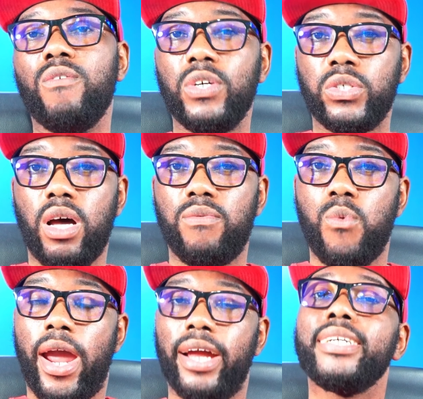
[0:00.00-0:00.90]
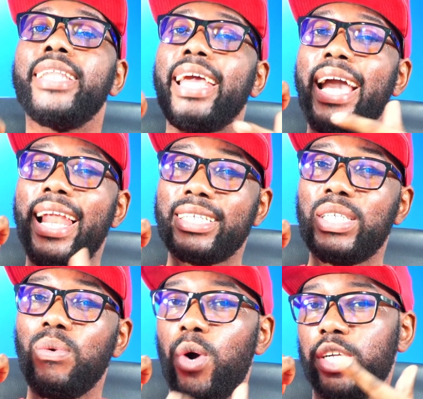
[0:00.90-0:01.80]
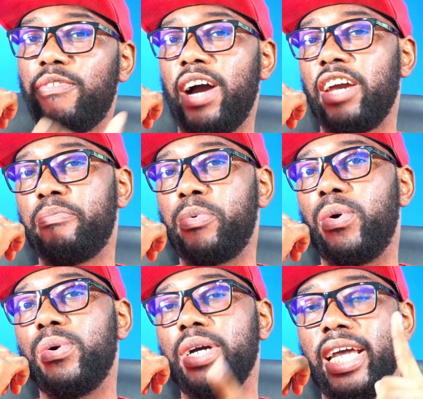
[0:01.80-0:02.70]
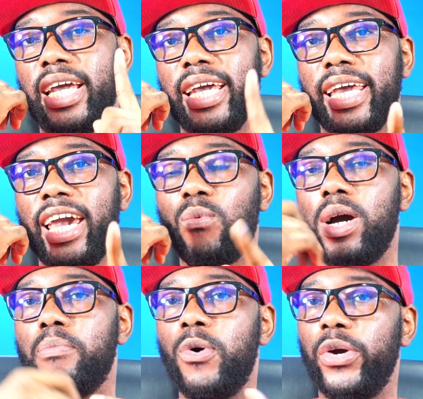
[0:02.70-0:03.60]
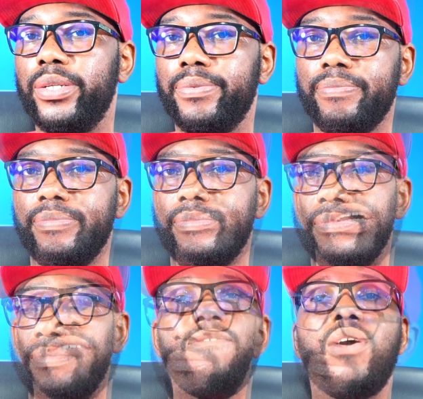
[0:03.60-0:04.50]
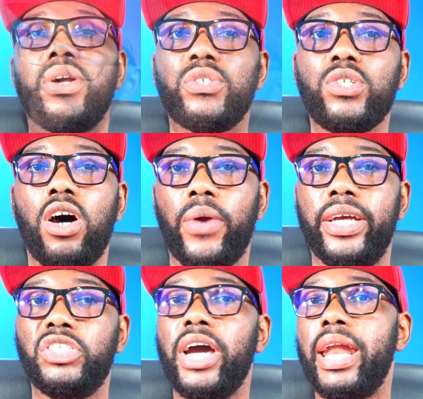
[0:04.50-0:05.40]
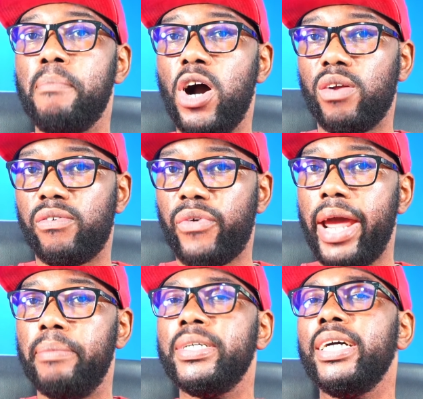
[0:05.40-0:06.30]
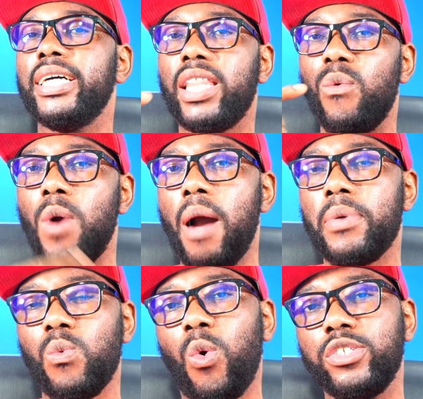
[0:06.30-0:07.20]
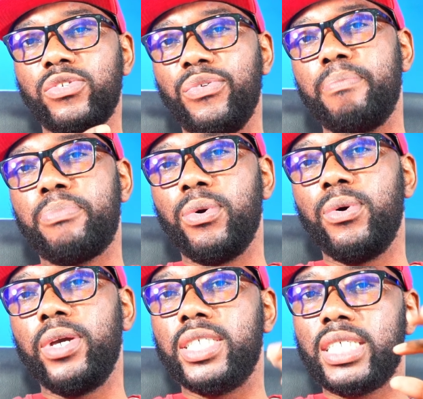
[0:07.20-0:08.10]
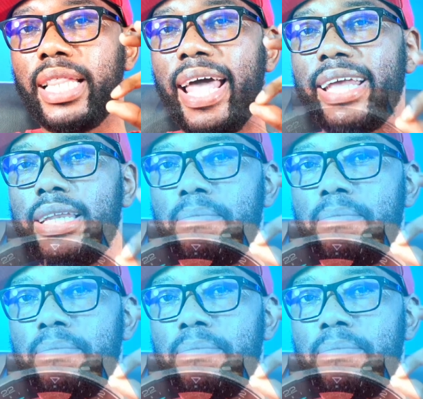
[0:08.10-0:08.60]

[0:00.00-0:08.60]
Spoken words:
for software, the Galaxy Watch 5 Pro get 1 point. For the storage and amount of RAM, the Huawei Watch 3 Pro is slightly